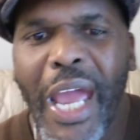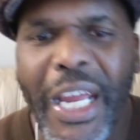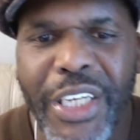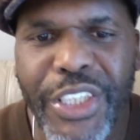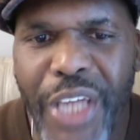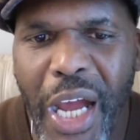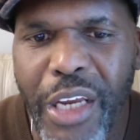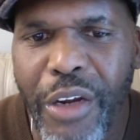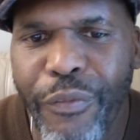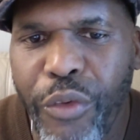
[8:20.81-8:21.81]

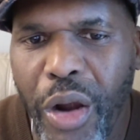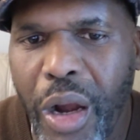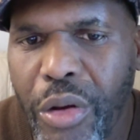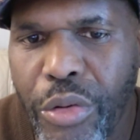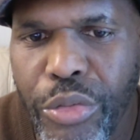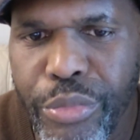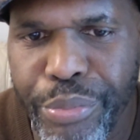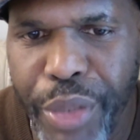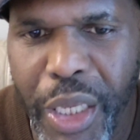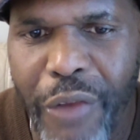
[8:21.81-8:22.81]
desire for our
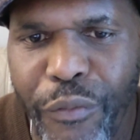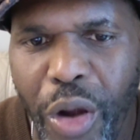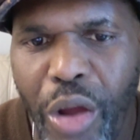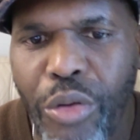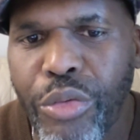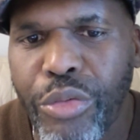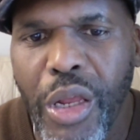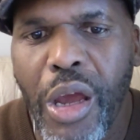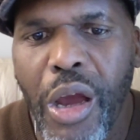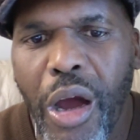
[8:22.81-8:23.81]
own being, for our
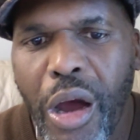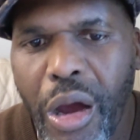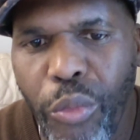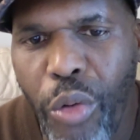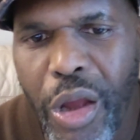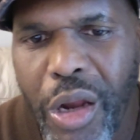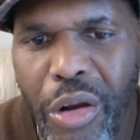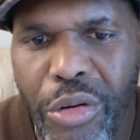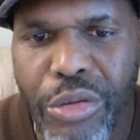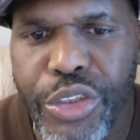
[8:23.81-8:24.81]
own walk,
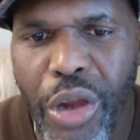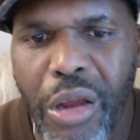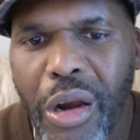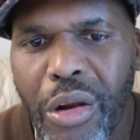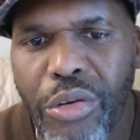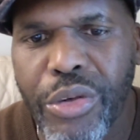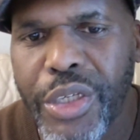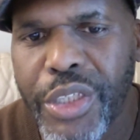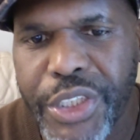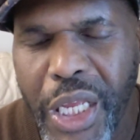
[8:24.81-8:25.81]
our own talk, our own
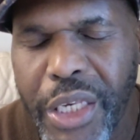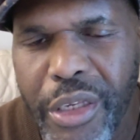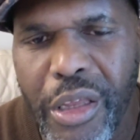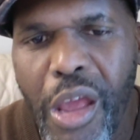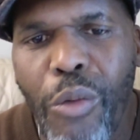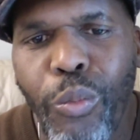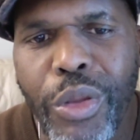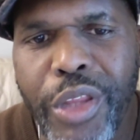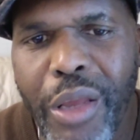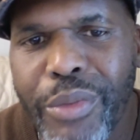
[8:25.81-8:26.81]
understanding,
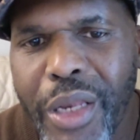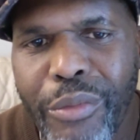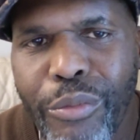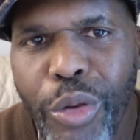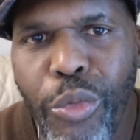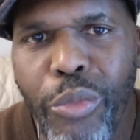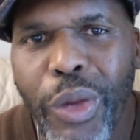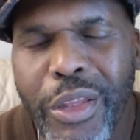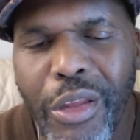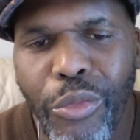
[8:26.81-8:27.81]
we have
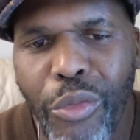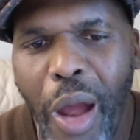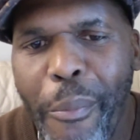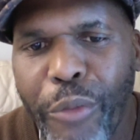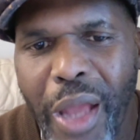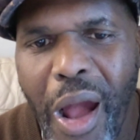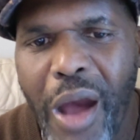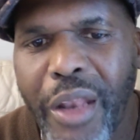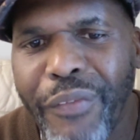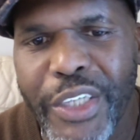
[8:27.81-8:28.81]
to operate
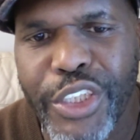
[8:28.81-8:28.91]
out of that